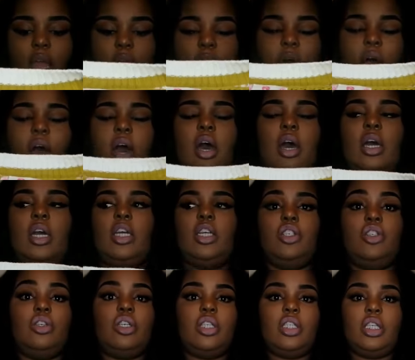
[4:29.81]

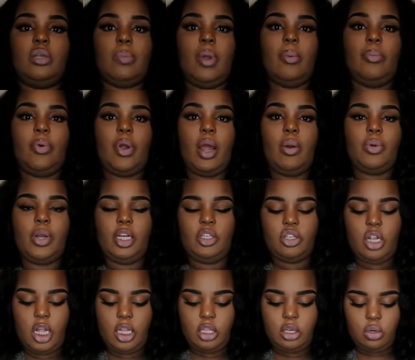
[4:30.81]
Because you can see my bra when I
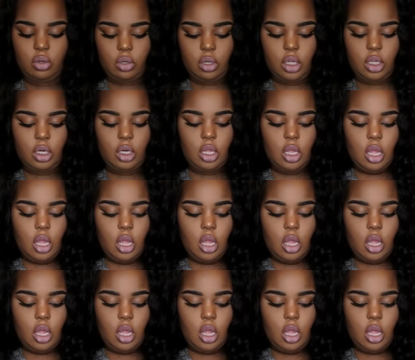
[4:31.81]
tried it on.